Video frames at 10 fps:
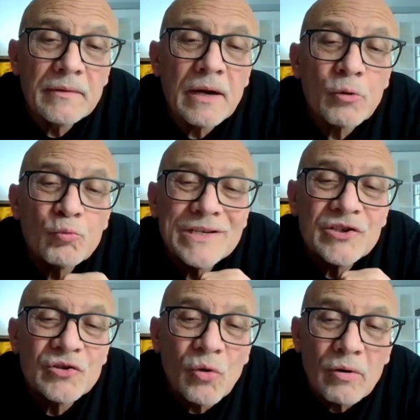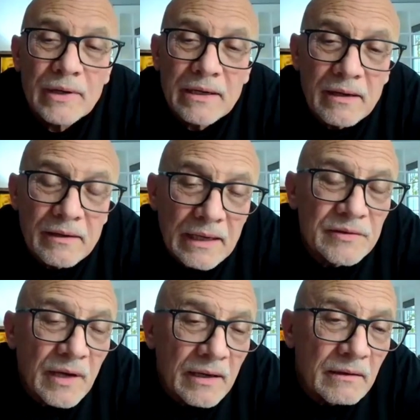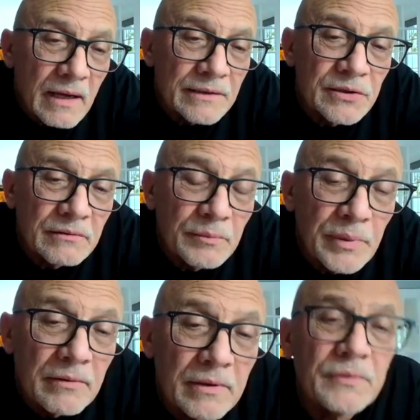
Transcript: They are restoring that psychological imperative.